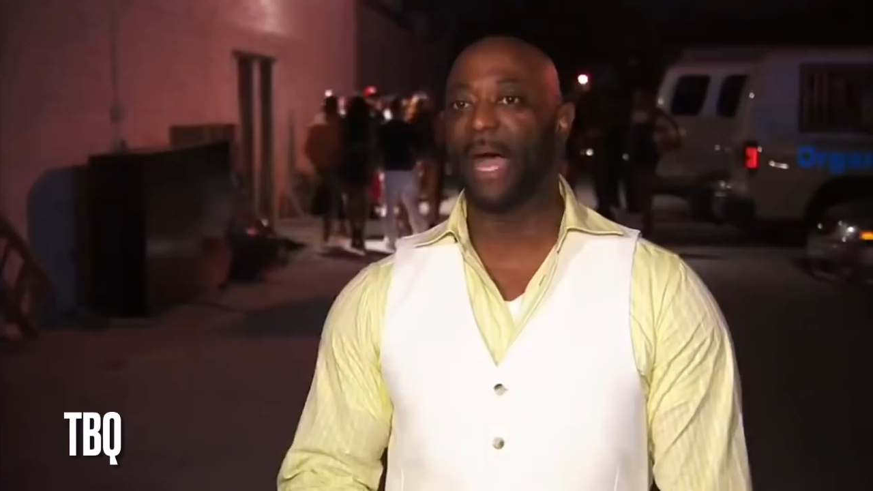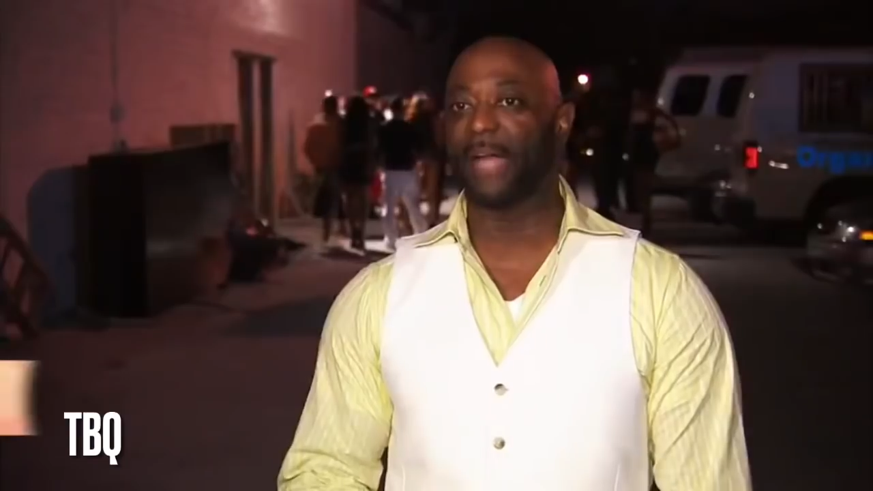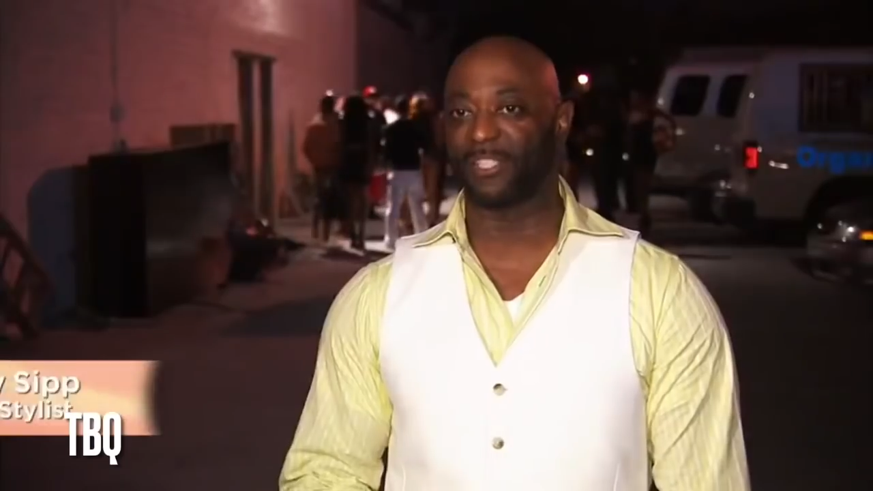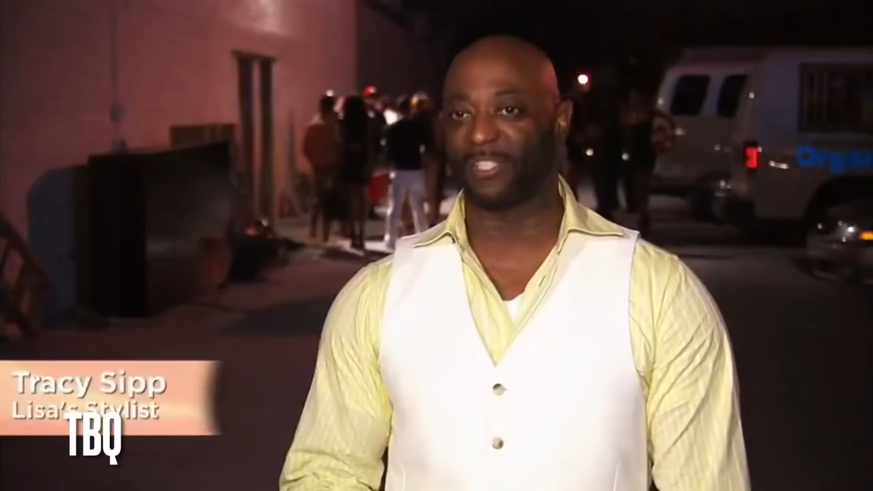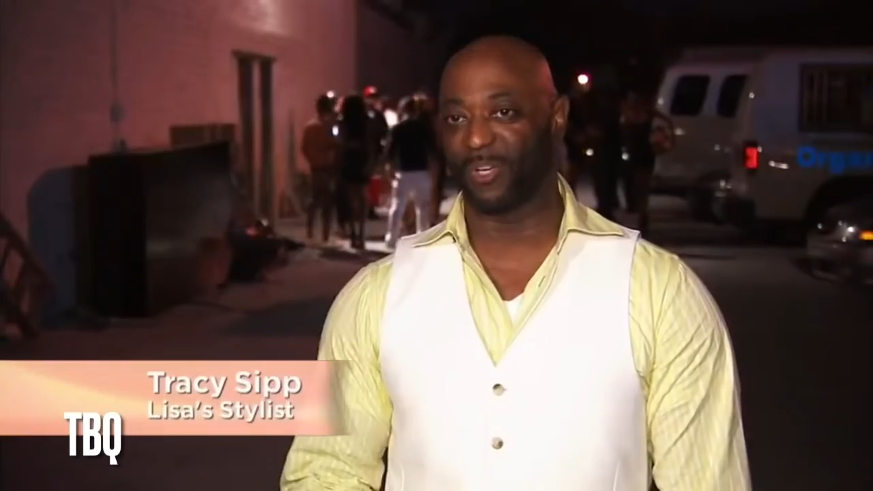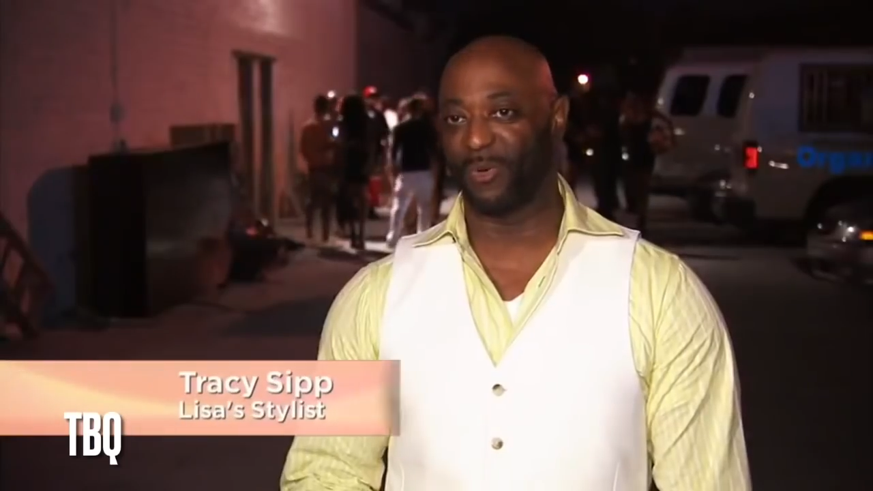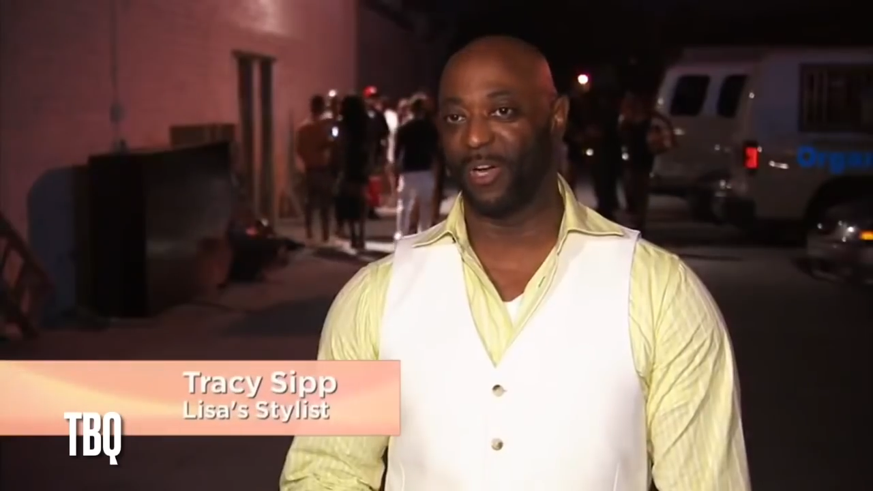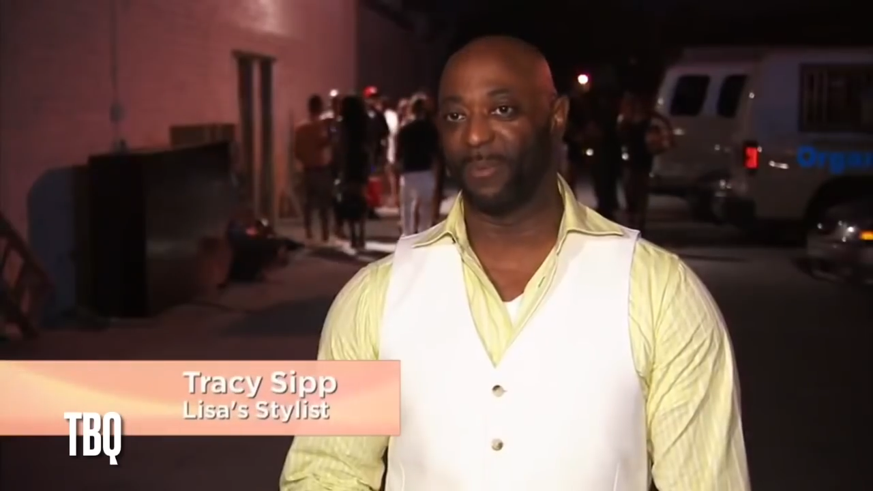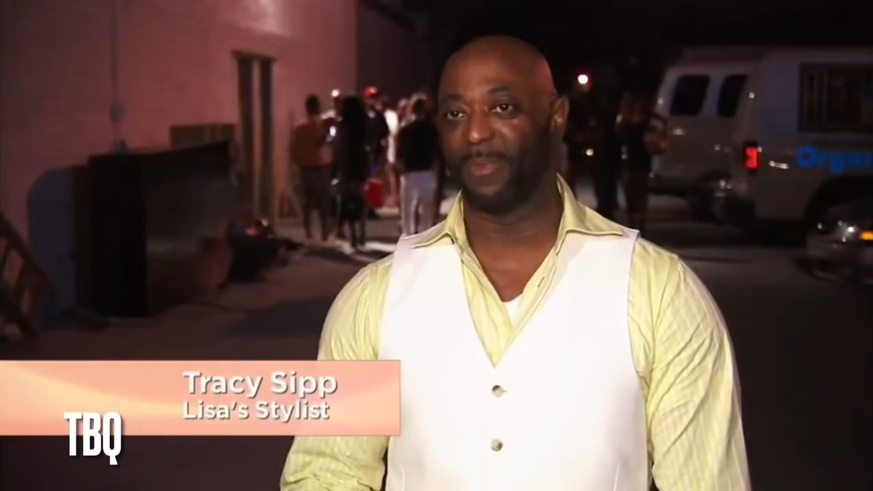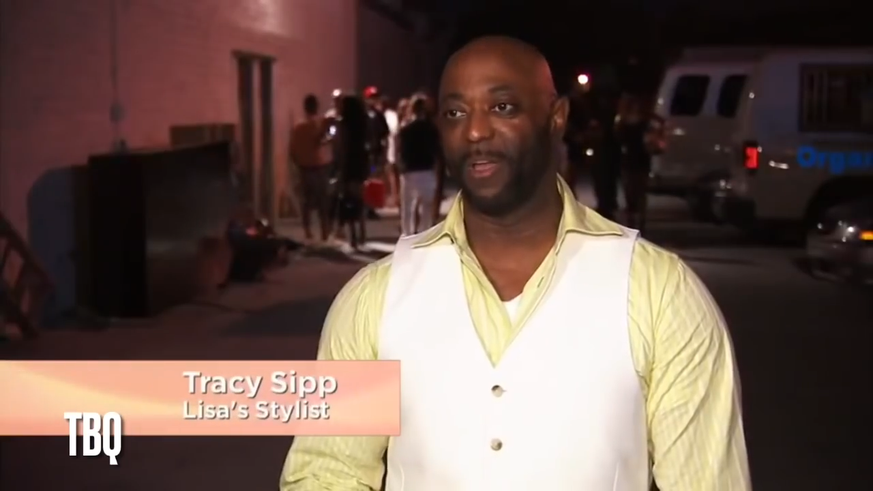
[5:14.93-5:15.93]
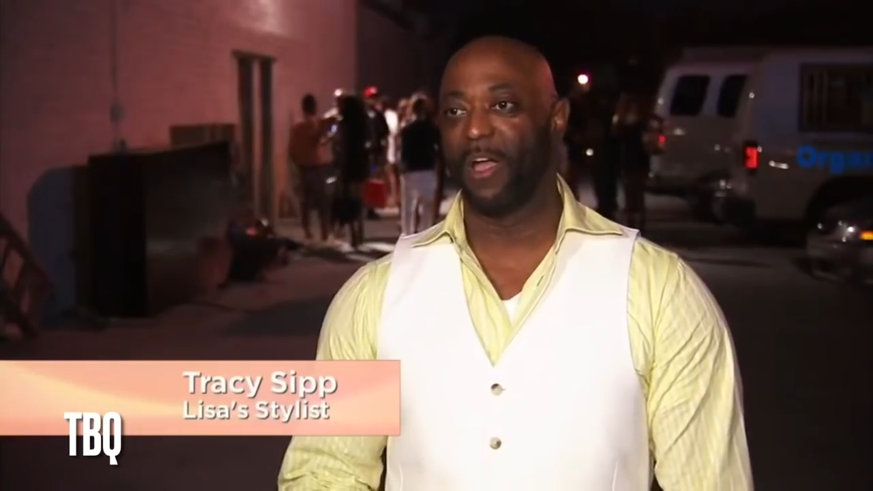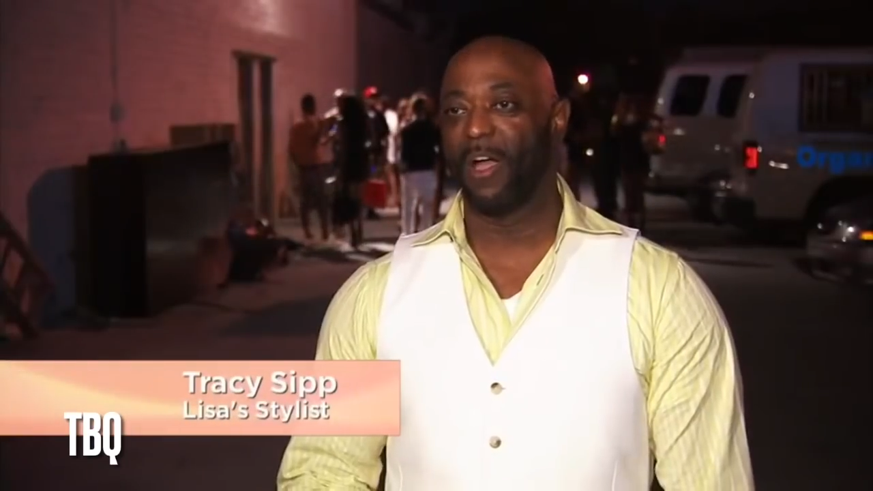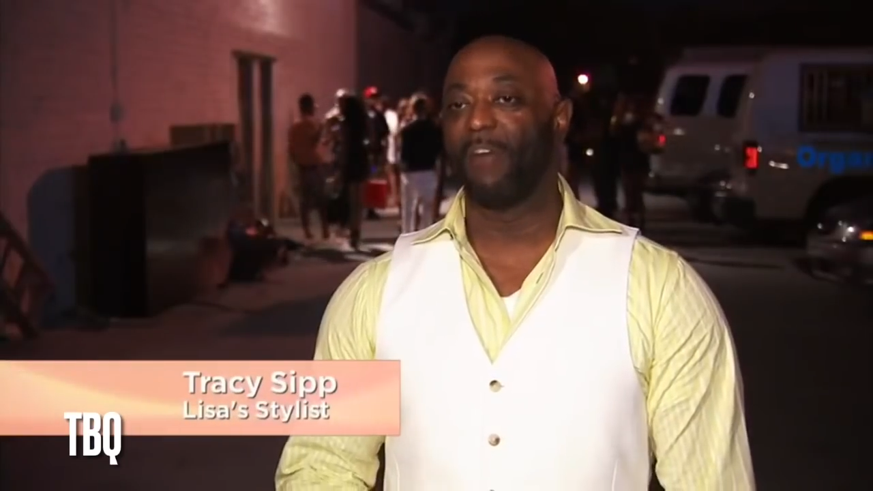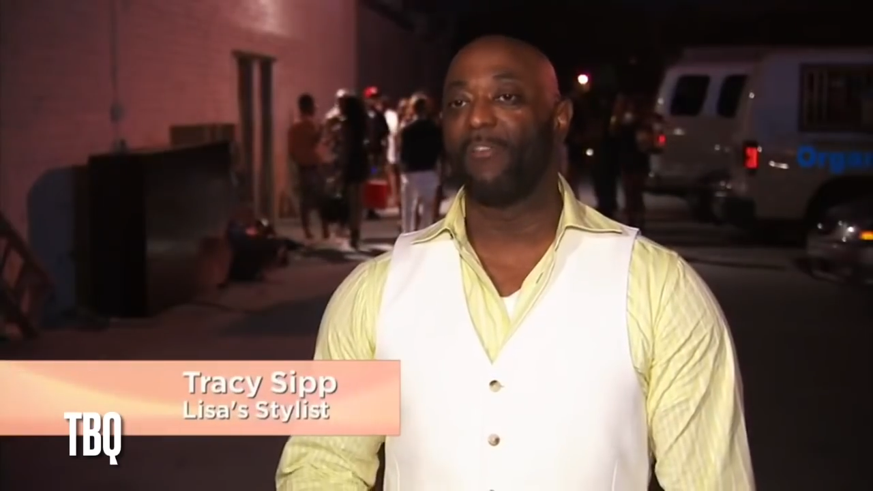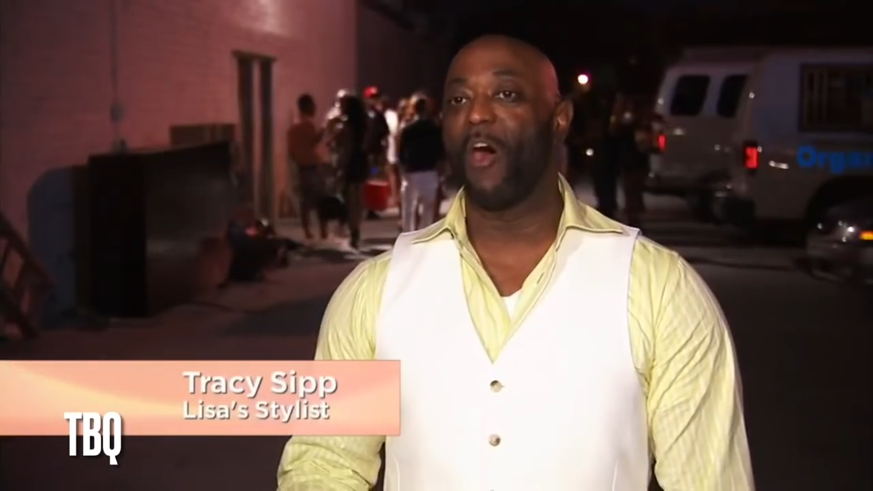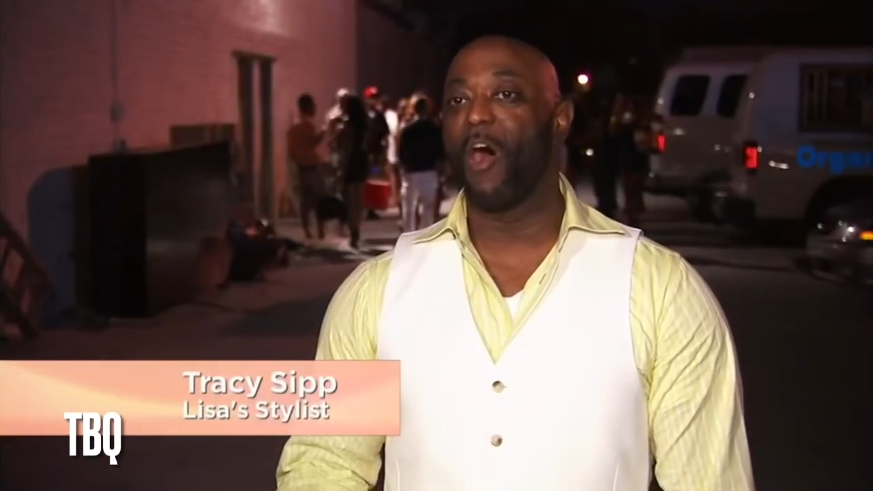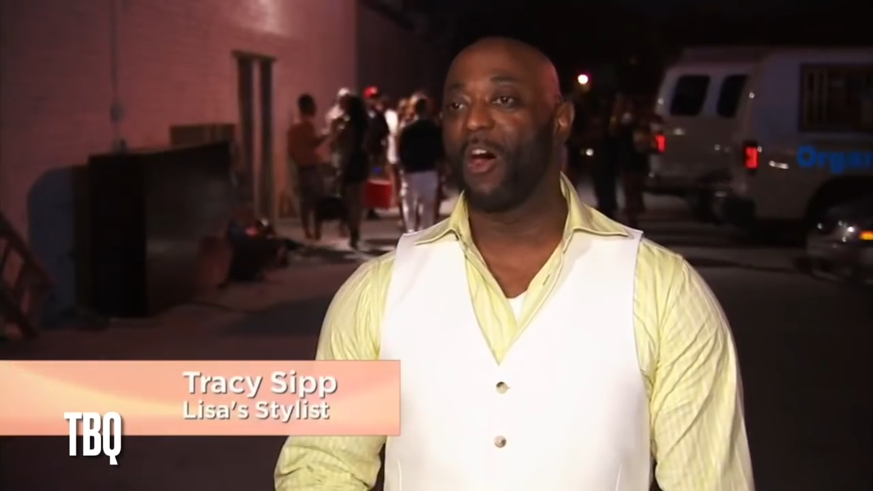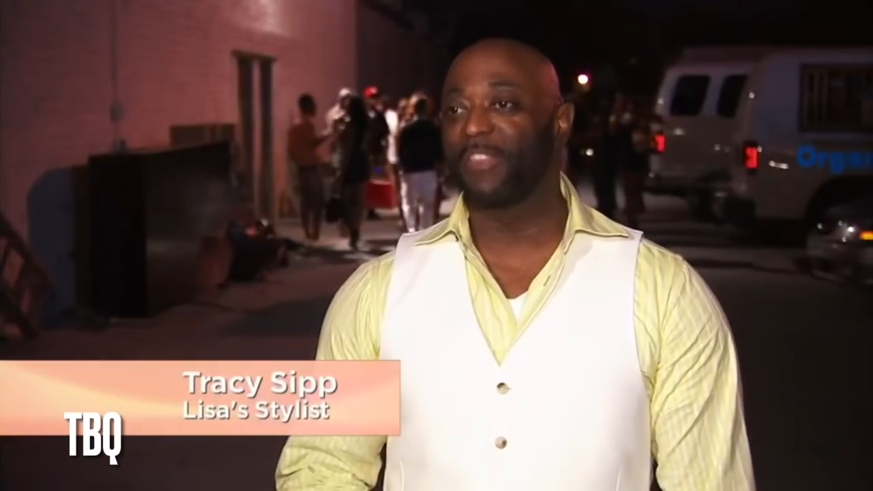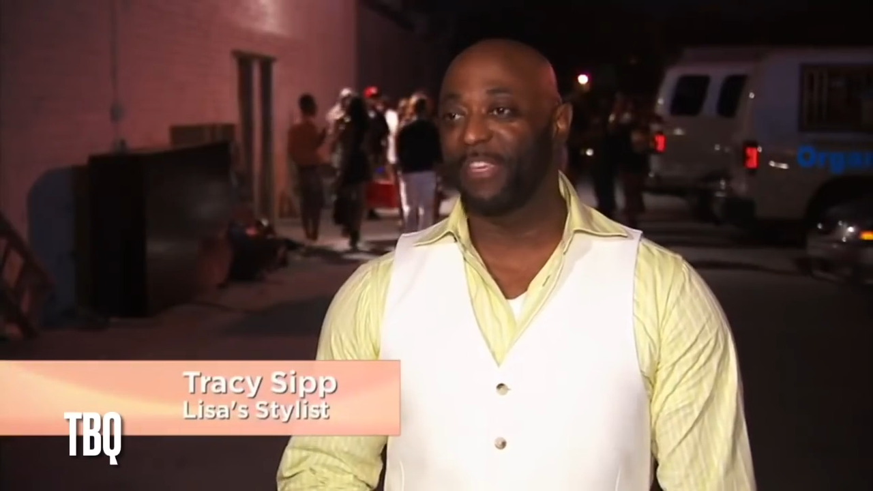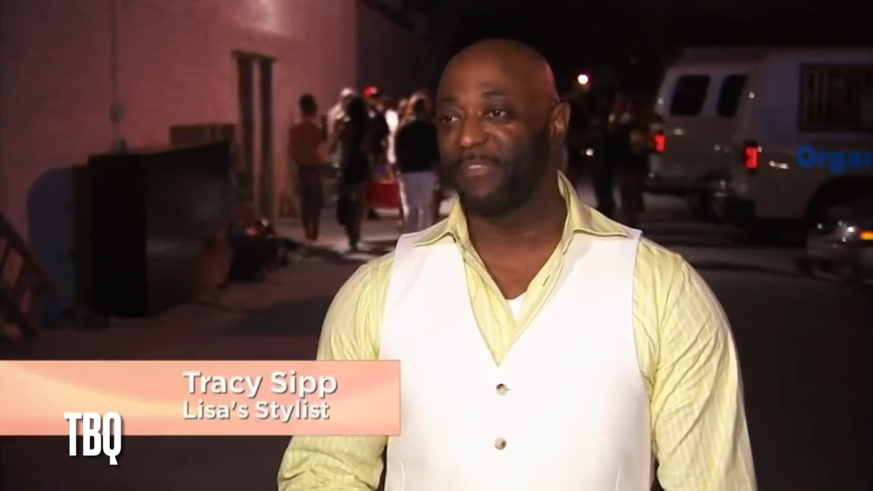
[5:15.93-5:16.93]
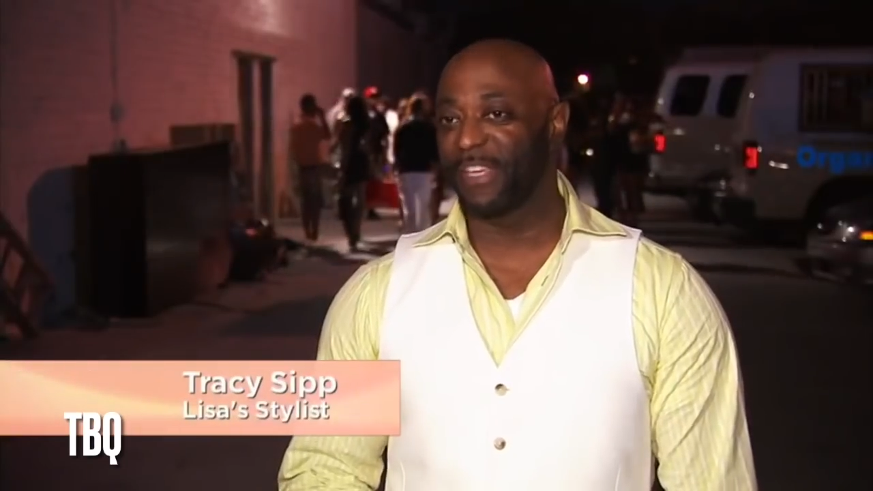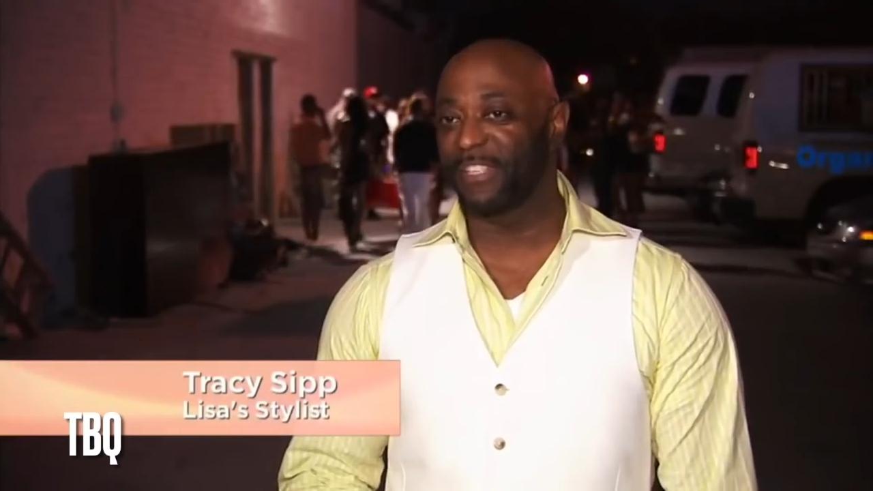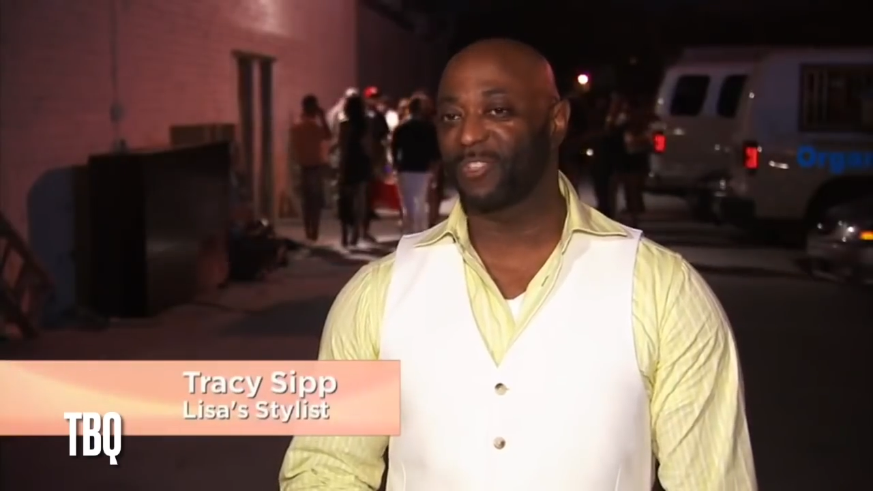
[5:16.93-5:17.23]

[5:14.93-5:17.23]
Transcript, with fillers: to show up of all the events.